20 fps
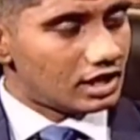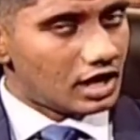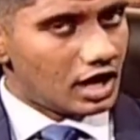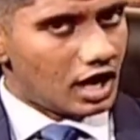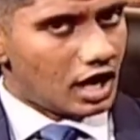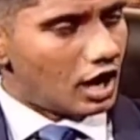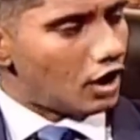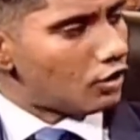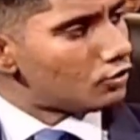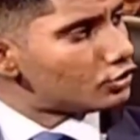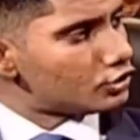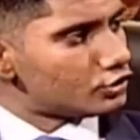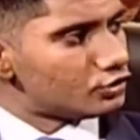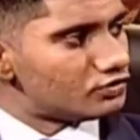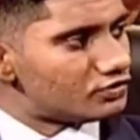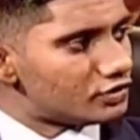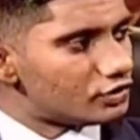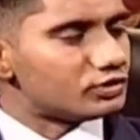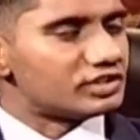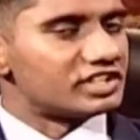How do you
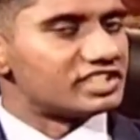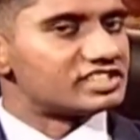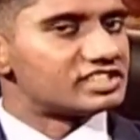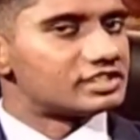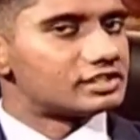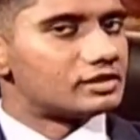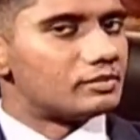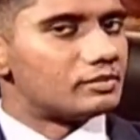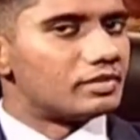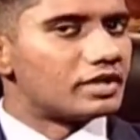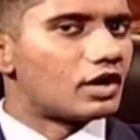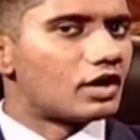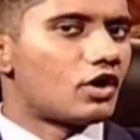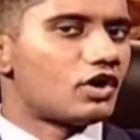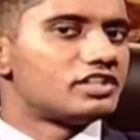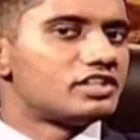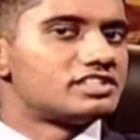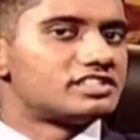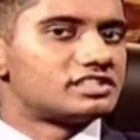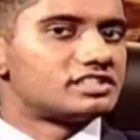view this?
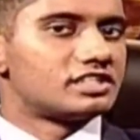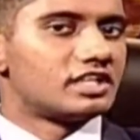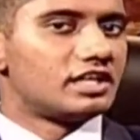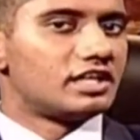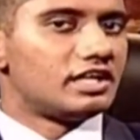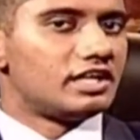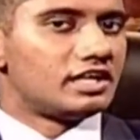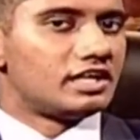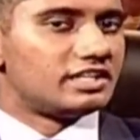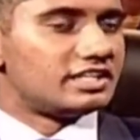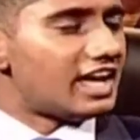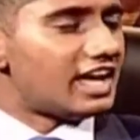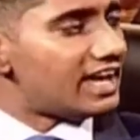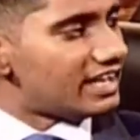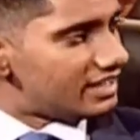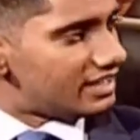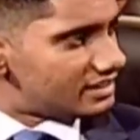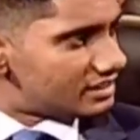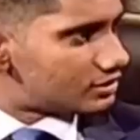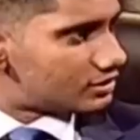Because there
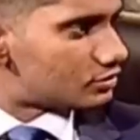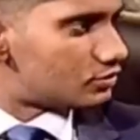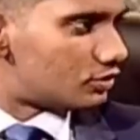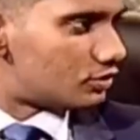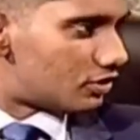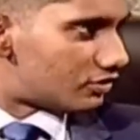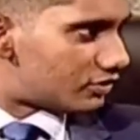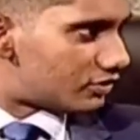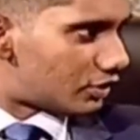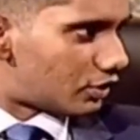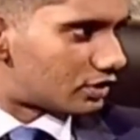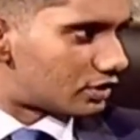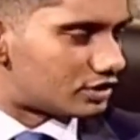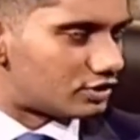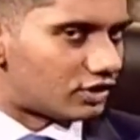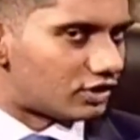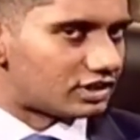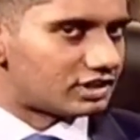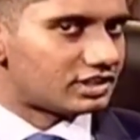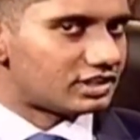is a school of thought,
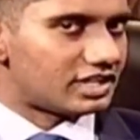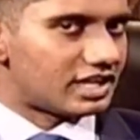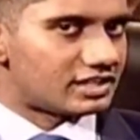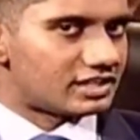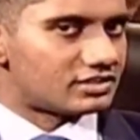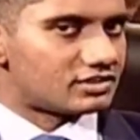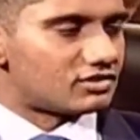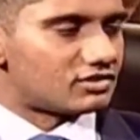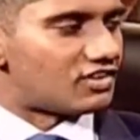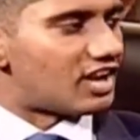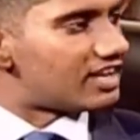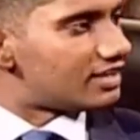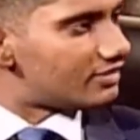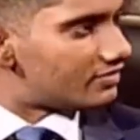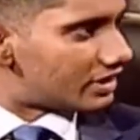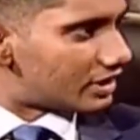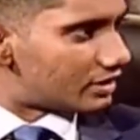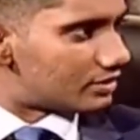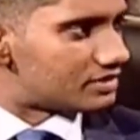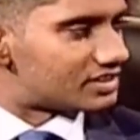Doctor, that Ranil
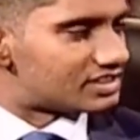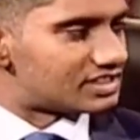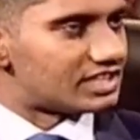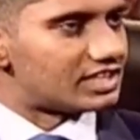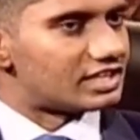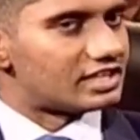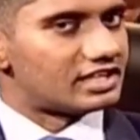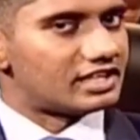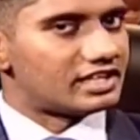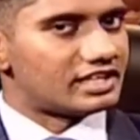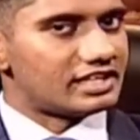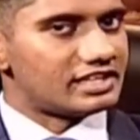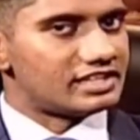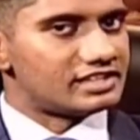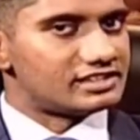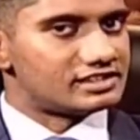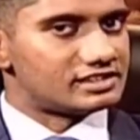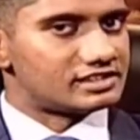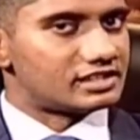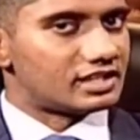Wickremesinghe
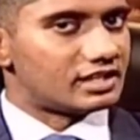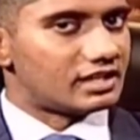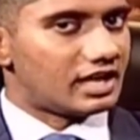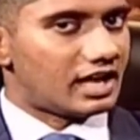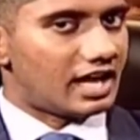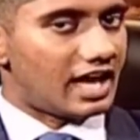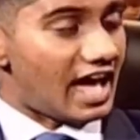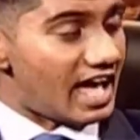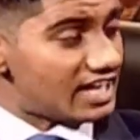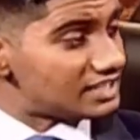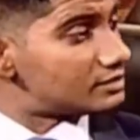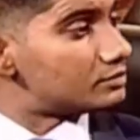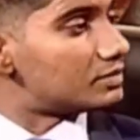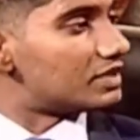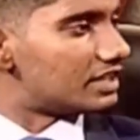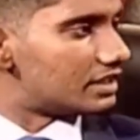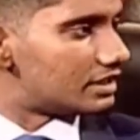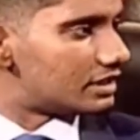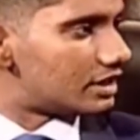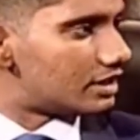is, has
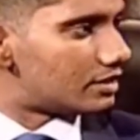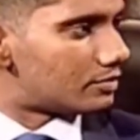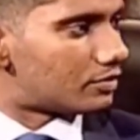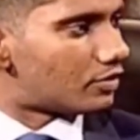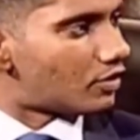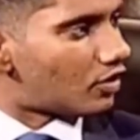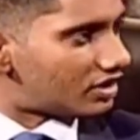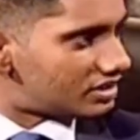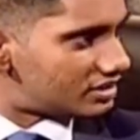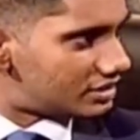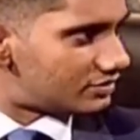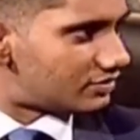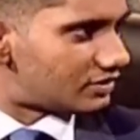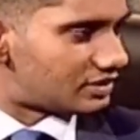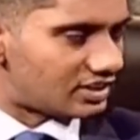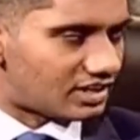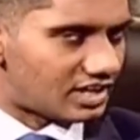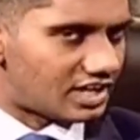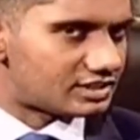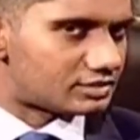been a proxy for
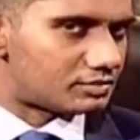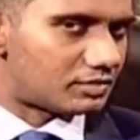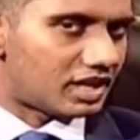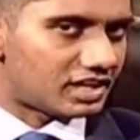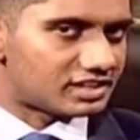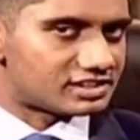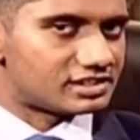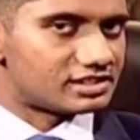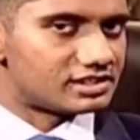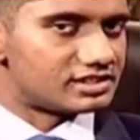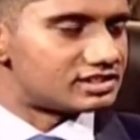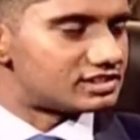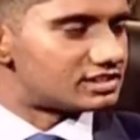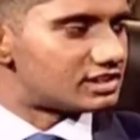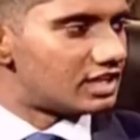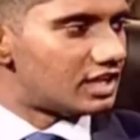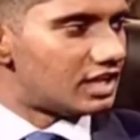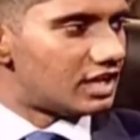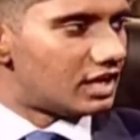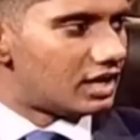the Rajapaksas
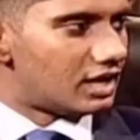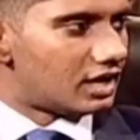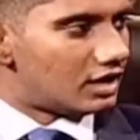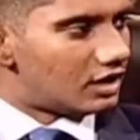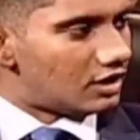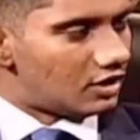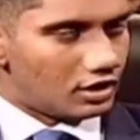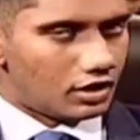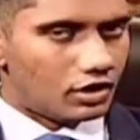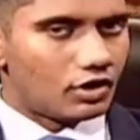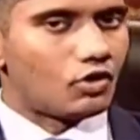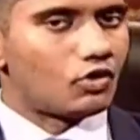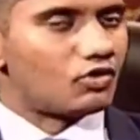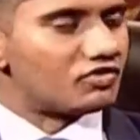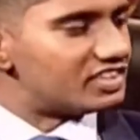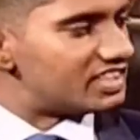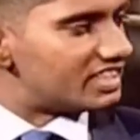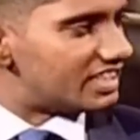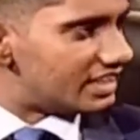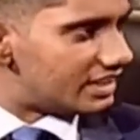uh,
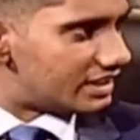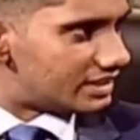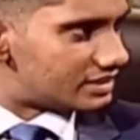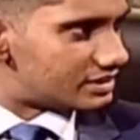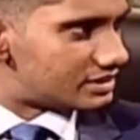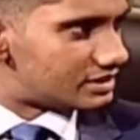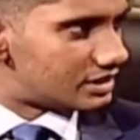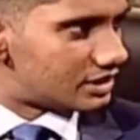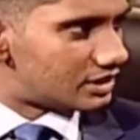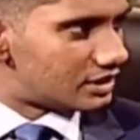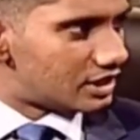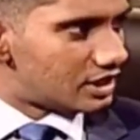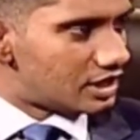over the years.